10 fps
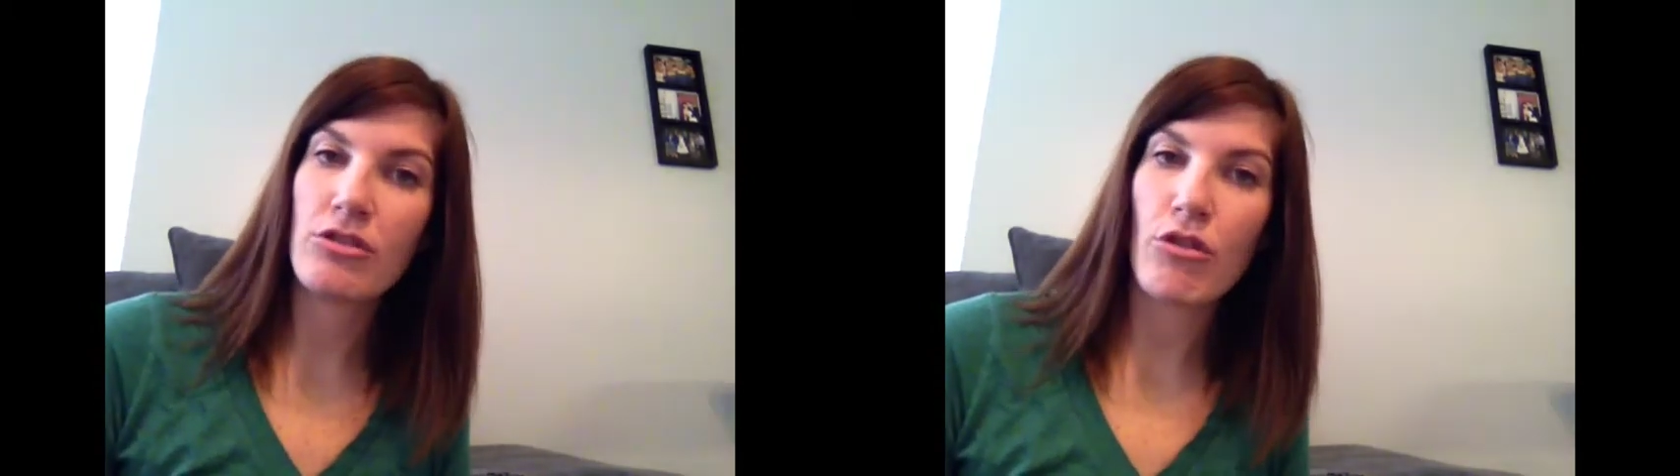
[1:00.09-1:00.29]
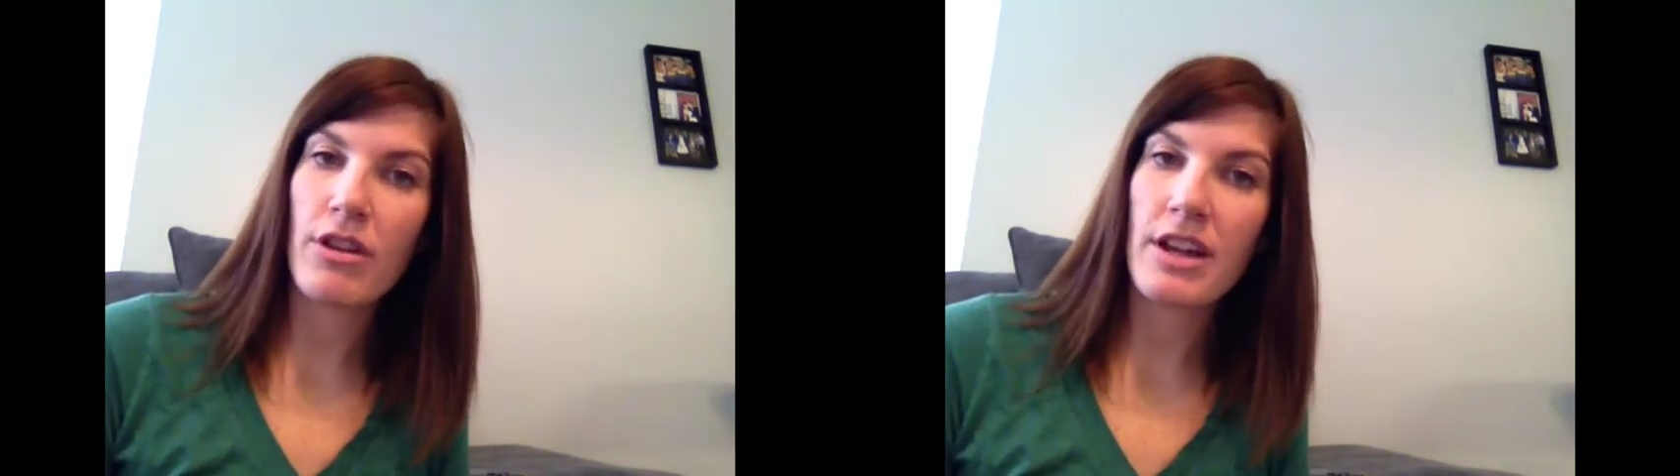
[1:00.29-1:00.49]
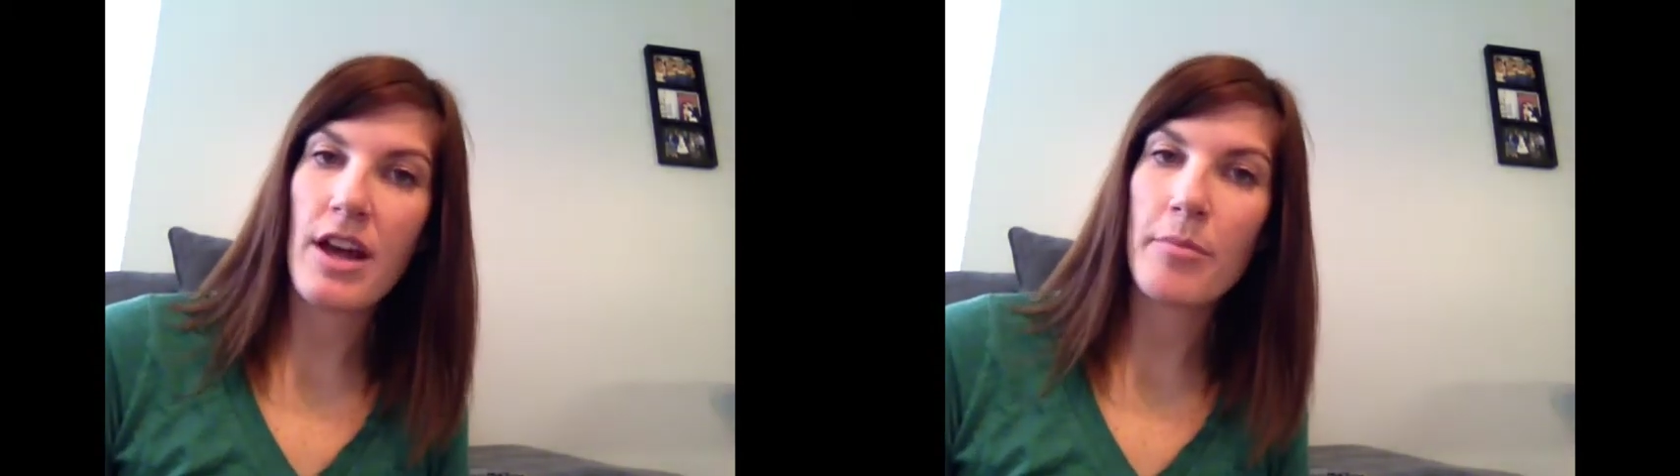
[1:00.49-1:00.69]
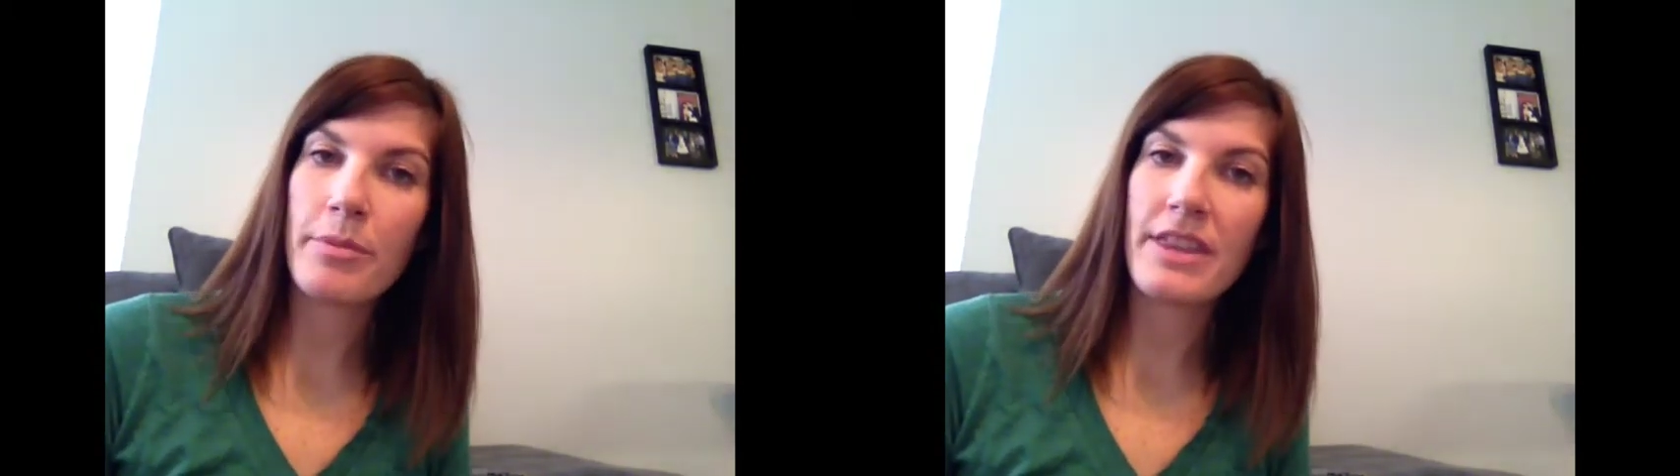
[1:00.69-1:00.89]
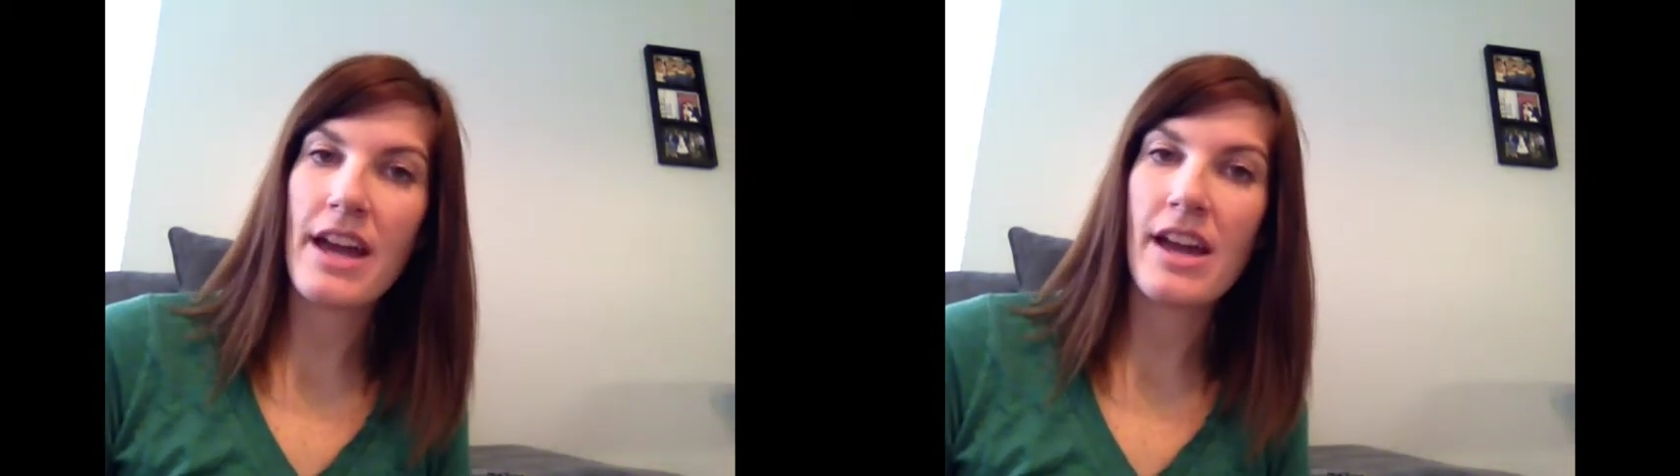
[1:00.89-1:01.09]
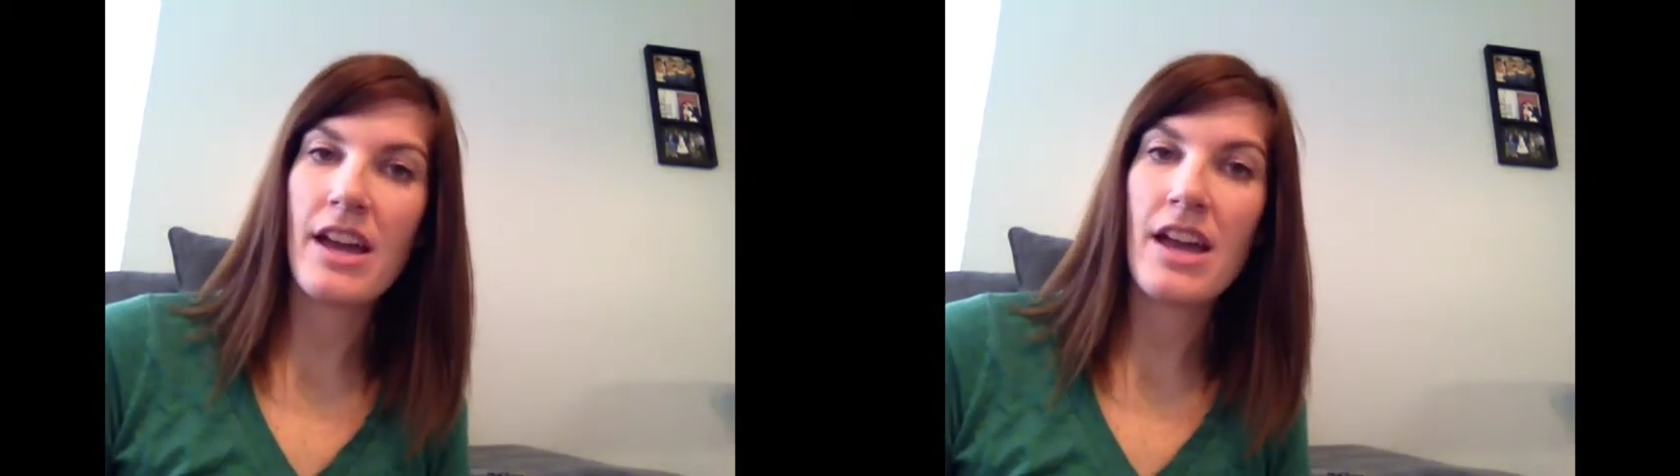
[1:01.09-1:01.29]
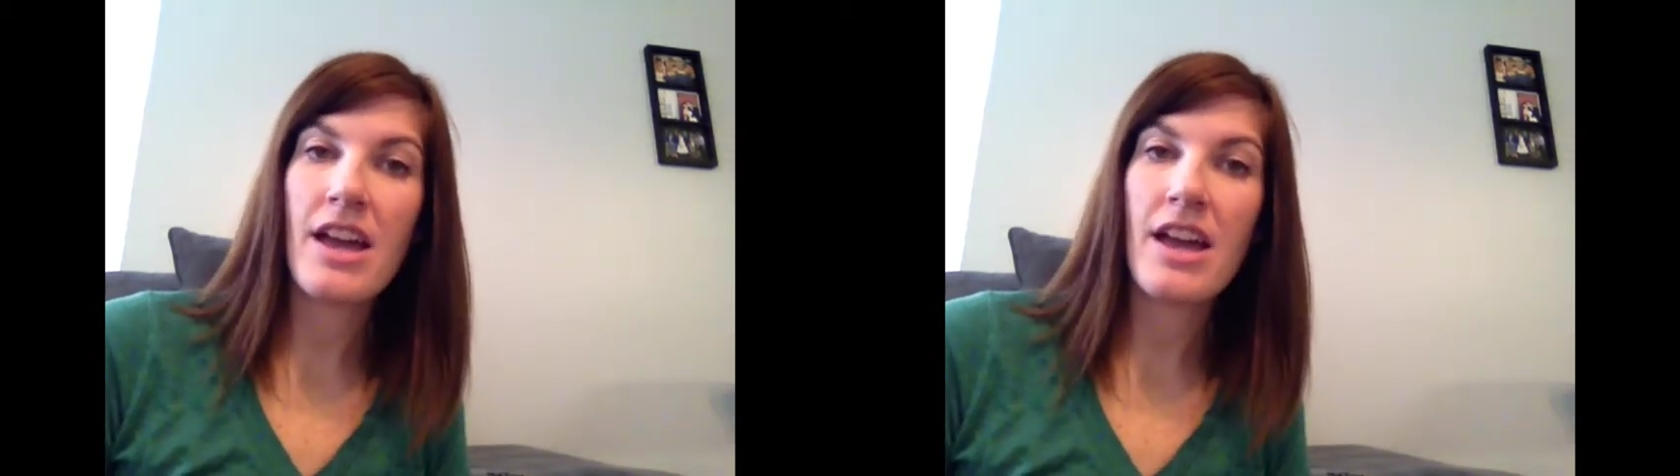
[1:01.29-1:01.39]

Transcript: growing up that